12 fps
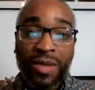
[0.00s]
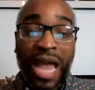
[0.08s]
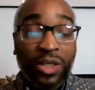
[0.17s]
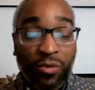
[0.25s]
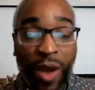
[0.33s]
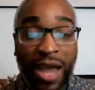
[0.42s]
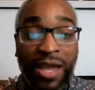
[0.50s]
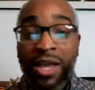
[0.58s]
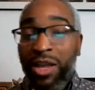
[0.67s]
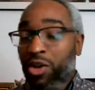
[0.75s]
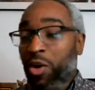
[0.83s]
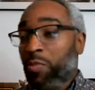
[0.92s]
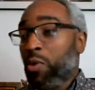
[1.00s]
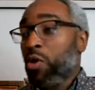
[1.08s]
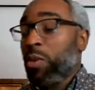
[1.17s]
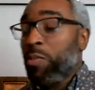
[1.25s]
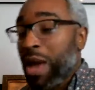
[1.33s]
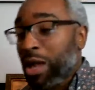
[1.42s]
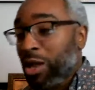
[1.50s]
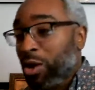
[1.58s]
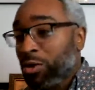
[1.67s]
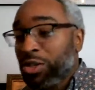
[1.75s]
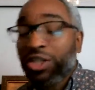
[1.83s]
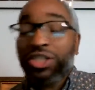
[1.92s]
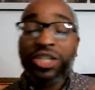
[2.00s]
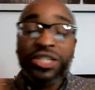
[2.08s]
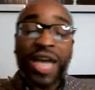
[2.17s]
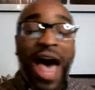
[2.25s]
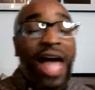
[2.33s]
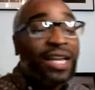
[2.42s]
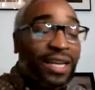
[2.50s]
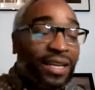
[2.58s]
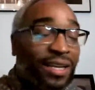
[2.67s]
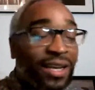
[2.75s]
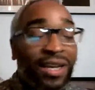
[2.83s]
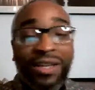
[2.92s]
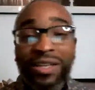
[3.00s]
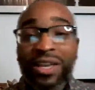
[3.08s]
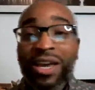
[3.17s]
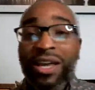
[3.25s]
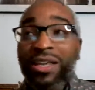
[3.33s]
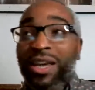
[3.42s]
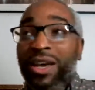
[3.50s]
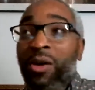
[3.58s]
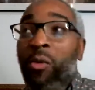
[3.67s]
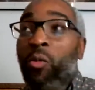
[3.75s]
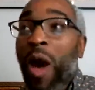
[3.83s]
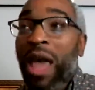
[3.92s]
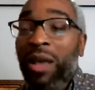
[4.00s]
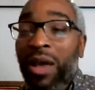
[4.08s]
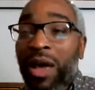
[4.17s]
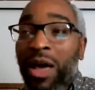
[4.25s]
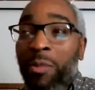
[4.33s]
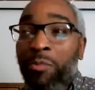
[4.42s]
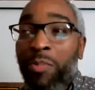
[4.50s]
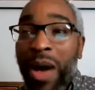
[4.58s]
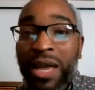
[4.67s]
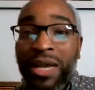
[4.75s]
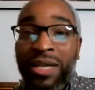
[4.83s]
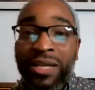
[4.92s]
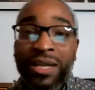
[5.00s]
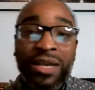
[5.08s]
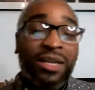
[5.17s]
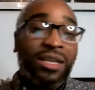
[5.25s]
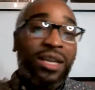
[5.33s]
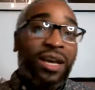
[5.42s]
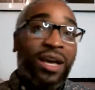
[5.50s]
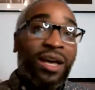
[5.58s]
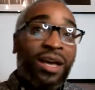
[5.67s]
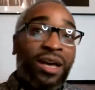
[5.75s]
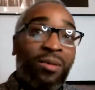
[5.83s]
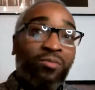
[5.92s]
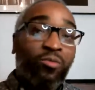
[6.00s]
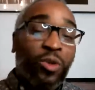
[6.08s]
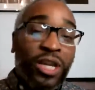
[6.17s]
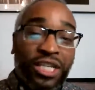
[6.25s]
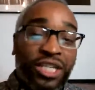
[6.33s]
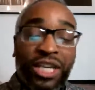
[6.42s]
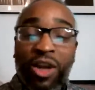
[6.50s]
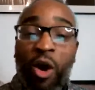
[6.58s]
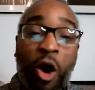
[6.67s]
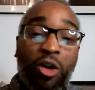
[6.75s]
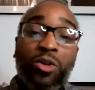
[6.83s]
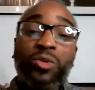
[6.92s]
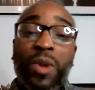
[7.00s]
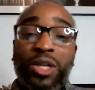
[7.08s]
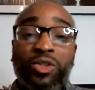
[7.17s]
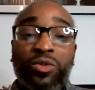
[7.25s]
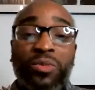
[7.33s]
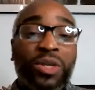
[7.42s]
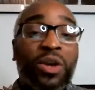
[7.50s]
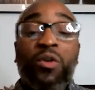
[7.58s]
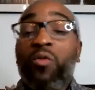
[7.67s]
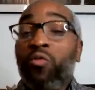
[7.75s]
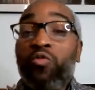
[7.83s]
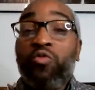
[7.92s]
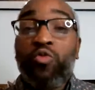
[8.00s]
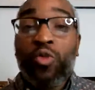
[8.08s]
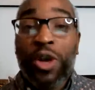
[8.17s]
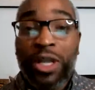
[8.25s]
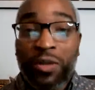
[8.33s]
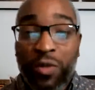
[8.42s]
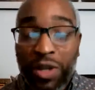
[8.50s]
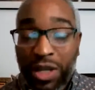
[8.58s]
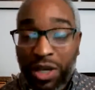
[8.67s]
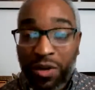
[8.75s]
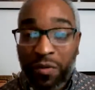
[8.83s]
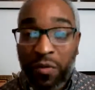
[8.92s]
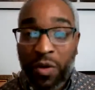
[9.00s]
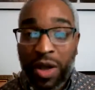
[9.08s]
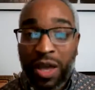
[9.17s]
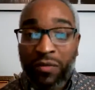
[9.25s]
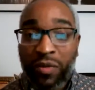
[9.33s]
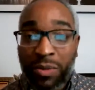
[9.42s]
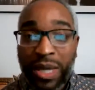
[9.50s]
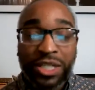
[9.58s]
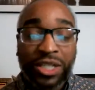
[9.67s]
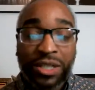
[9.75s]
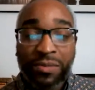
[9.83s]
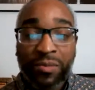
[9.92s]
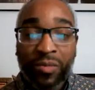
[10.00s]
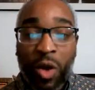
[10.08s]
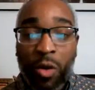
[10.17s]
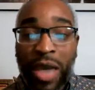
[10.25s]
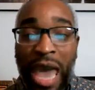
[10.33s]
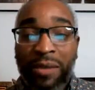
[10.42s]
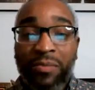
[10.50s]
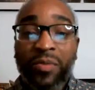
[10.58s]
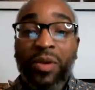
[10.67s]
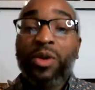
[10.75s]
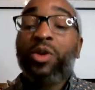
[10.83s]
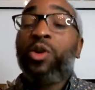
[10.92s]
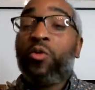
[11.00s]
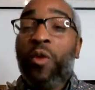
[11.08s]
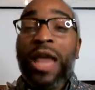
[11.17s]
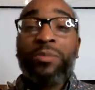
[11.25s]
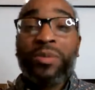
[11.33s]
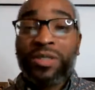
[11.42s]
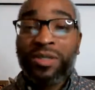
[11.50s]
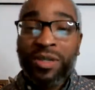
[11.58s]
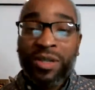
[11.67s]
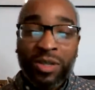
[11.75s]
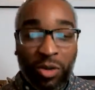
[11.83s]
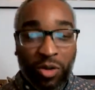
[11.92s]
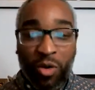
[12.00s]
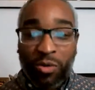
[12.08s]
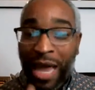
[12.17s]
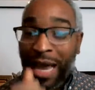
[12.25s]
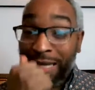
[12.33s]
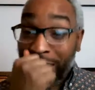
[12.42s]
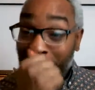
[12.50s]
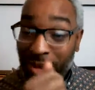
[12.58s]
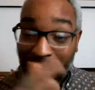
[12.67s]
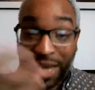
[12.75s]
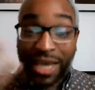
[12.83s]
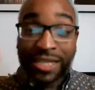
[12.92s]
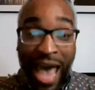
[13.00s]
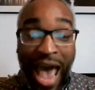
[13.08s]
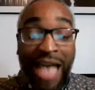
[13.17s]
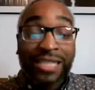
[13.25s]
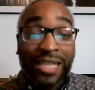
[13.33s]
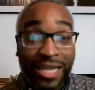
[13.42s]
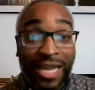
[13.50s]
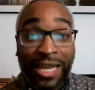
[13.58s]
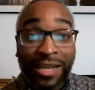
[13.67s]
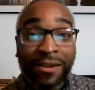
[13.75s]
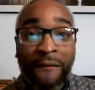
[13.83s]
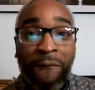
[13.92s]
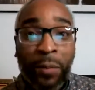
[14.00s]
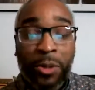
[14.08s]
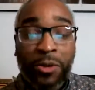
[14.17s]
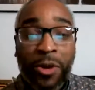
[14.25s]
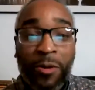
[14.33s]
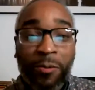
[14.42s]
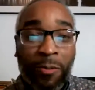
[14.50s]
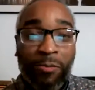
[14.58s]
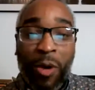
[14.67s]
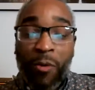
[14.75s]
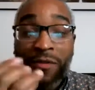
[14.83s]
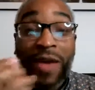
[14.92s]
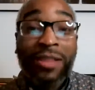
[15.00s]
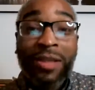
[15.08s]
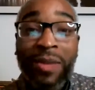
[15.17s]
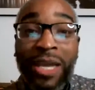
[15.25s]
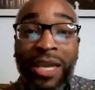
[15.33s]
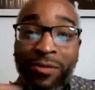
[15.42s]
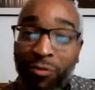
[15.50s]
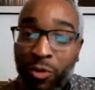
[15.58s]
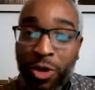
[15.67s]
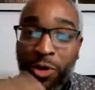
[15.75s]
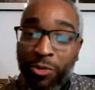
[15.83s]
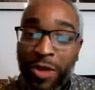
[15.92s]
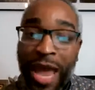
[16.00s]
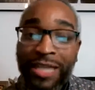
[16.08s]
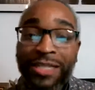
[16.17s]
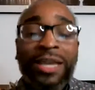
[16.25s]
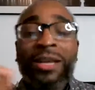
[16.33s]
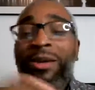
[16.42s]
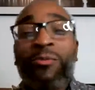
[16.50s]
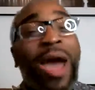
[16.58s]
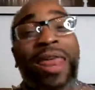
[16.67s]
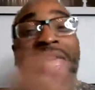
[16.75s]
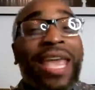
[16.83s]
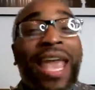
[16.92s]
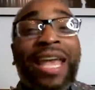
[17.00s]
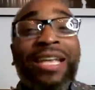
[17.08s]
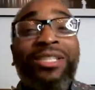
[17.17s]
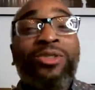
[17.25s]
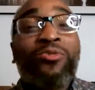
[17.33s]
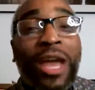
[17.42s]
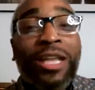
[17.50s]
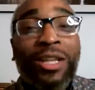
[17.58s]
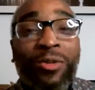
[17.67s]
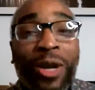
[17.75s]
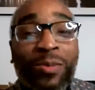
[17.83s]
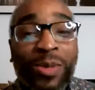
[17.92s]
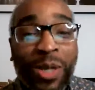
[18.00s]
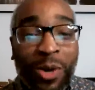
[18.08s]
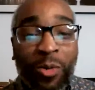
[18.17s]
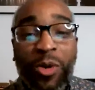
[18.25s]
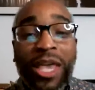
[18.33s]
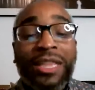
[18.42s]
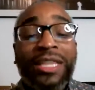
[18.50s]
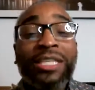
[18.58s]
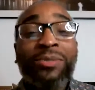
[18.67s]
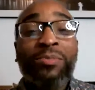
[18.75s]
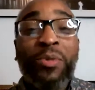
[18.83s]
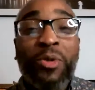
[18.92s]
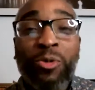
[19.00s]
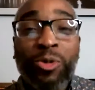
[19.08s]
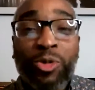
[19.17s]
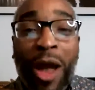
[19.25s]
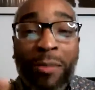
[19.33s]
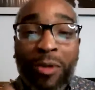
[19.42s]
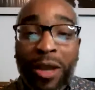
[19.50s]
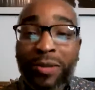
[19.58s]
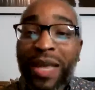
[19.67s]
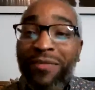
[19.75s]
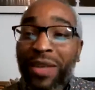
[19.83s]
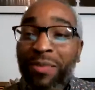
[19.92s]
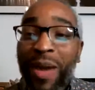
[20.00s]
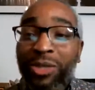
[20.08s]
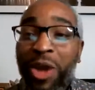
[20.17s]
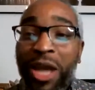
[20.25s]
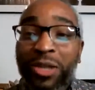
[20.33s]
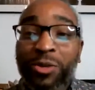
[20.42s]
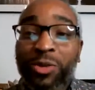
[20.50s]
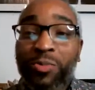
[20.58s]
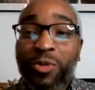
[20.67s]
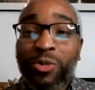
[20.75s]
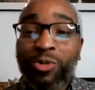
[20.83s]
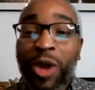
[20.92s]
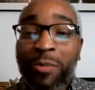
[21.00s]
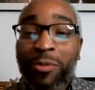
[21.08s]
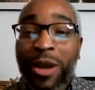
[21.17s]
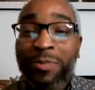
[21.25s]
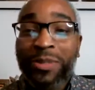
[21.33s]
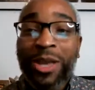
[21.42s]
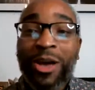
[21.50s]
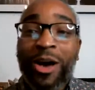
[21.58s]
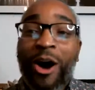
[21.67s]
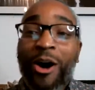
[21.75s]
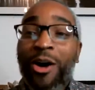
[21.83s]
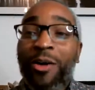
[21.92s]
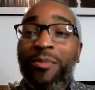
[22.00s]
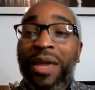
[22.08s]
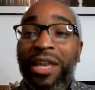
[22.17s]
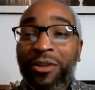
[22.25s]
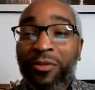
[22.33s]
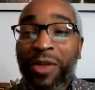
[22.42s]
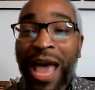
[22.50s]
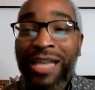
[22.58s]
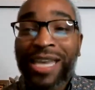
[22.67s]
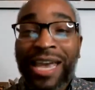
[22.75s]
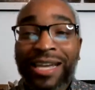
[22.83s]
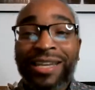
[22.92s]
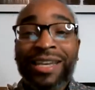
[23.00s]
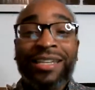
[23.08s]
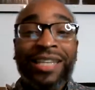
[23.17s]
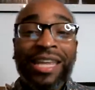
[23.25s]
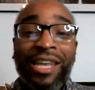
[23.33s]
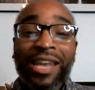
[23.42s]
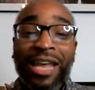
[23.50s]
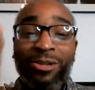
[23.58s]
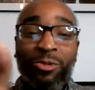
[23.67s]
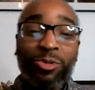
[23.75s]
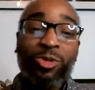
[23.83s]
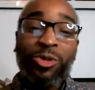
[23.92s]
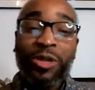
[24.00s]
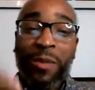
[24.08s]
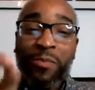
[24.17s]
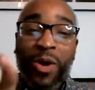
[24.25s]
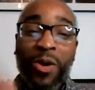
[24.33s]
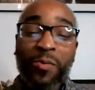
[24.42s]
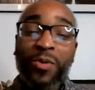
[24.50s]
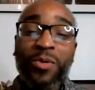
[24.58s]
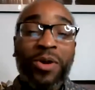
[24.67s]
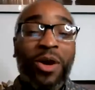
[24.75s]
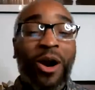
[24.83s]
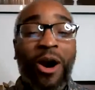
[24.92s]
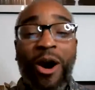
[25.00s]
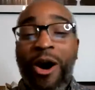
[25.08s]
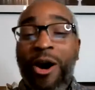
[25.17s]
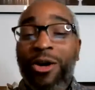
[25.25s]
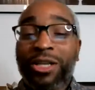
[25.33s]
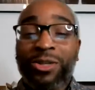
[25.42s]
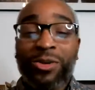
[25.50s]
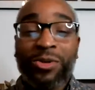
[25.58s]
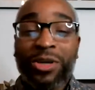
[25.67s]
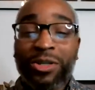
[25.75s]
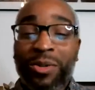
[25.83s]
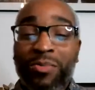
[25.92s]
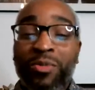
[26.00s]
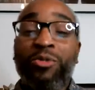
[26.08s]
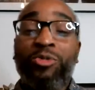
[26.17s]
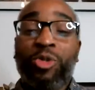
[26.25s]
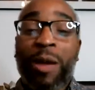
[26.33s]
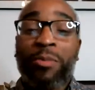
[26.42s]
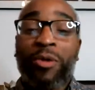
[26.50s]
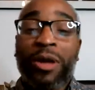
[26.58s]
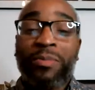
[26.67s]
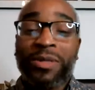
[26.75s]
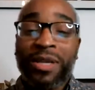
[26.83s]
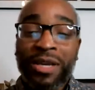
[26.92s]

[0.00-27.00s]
That's right. Your portobello, your shiitake, your white button, your reishi, all those mushrooms, really, really good for inflammation. Okay? Grapes. You know, like I said, my kids are Hasidity. You know, my wife got them eating real nice. Why they can't eat just regular grapes? We get these moondrop grapes. Have anybody tried those moondrop grapes? Oh, man, they fly as heck. They look like little, they're purple. Oh, they so good, the moondrop grapes.